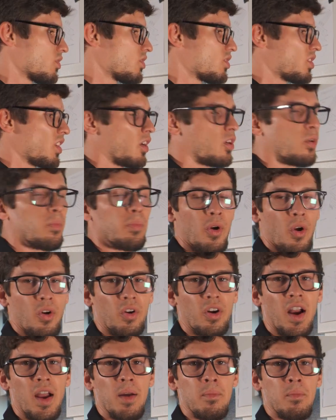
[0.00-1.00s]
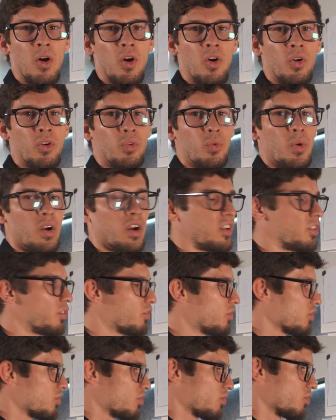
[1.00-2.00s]
Single program mode, where you
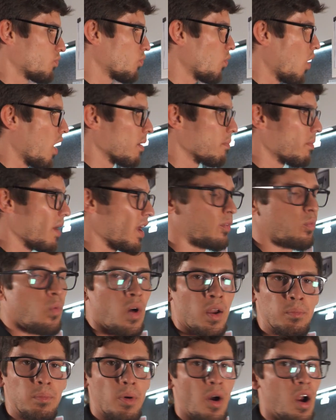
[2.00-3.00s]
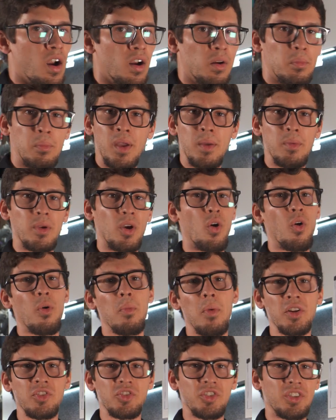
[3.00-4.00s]
just want to bend one part, maybe a whole
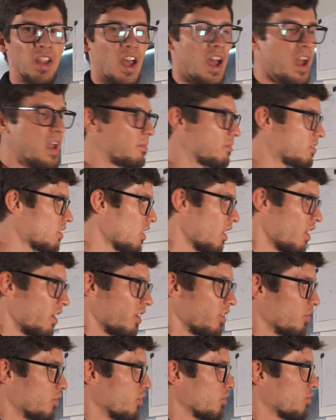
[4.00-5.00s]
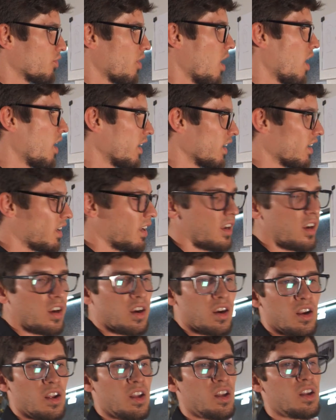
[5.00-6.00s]
bunch of times. You just run it
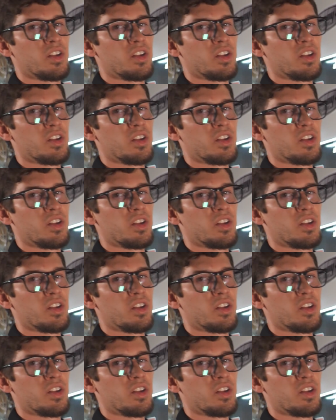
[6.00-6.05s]
here.